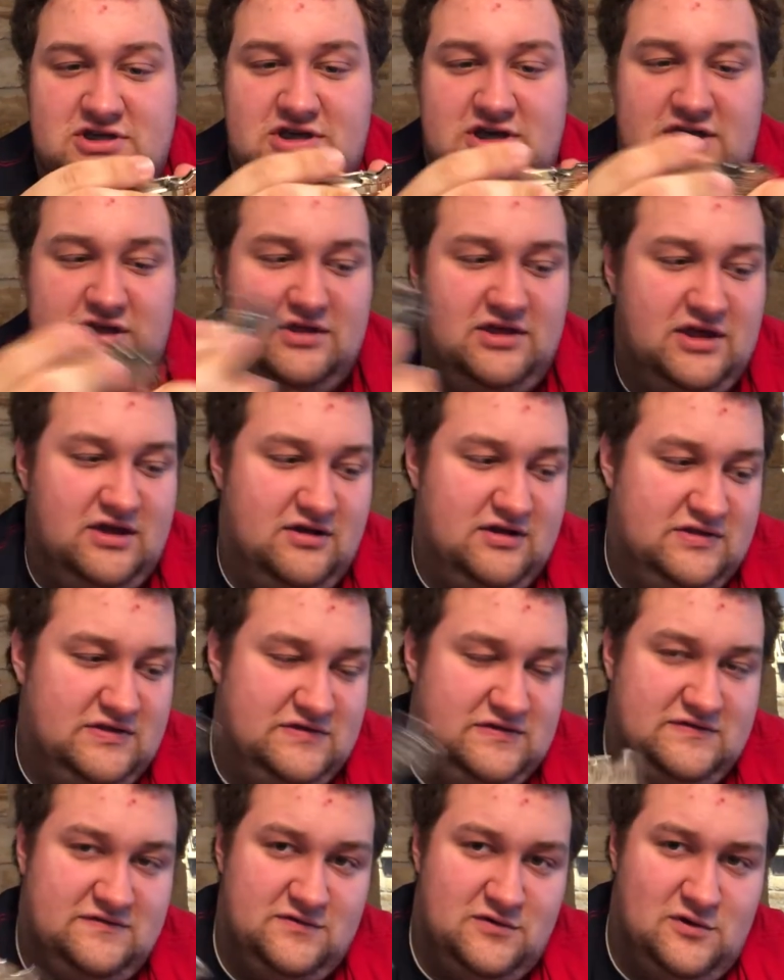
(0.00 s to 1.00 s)
I carried
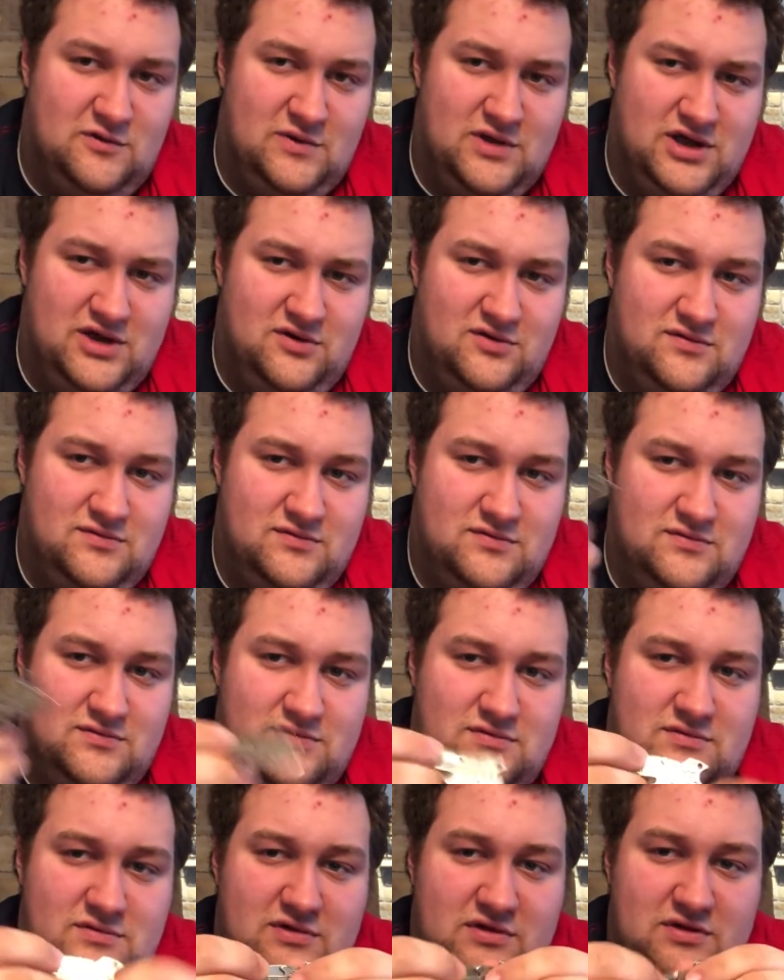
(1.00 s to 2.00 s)
this for a while
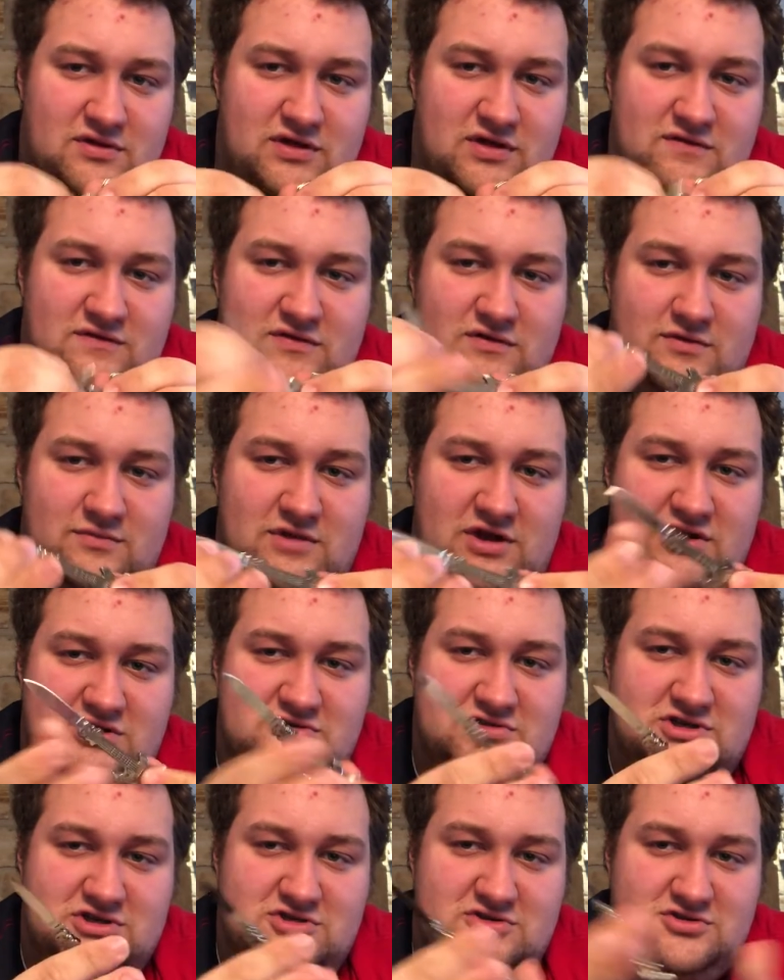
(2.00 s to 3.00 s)
even though I'm not a
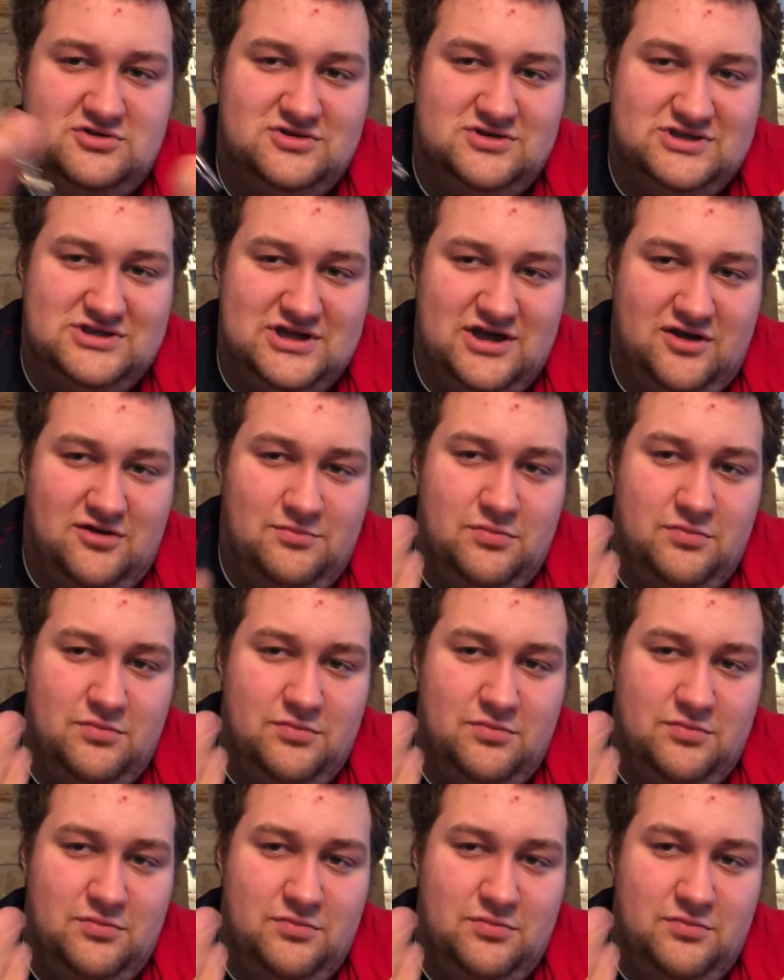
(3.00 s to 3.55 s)
traditional style